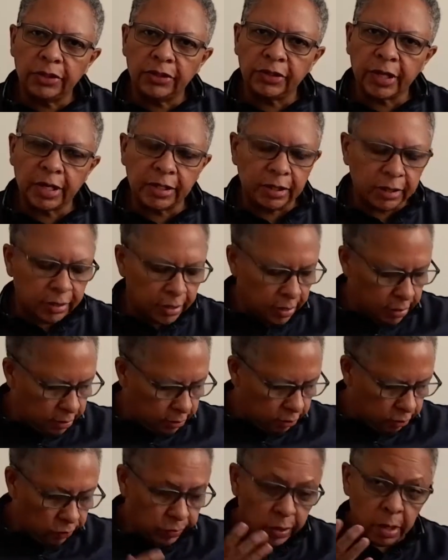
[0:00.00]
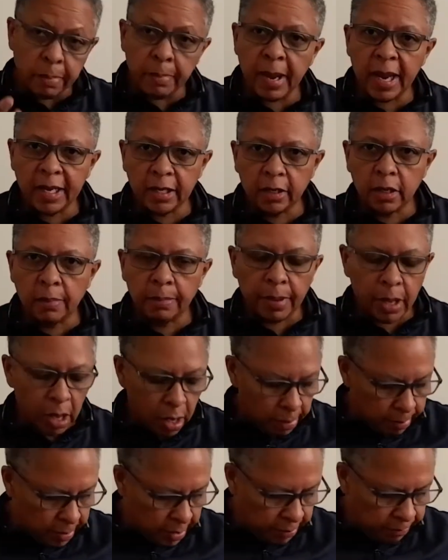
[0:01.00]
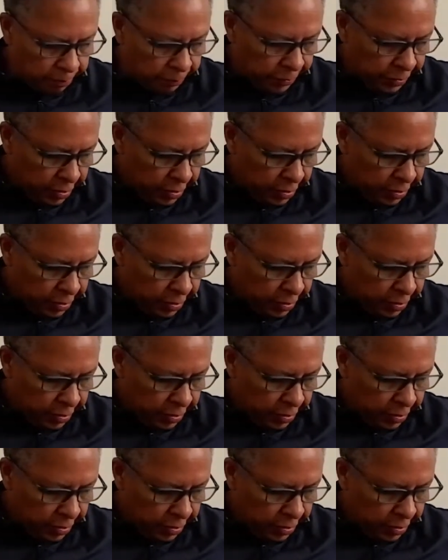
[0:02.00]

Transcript: centre or in the main compartment.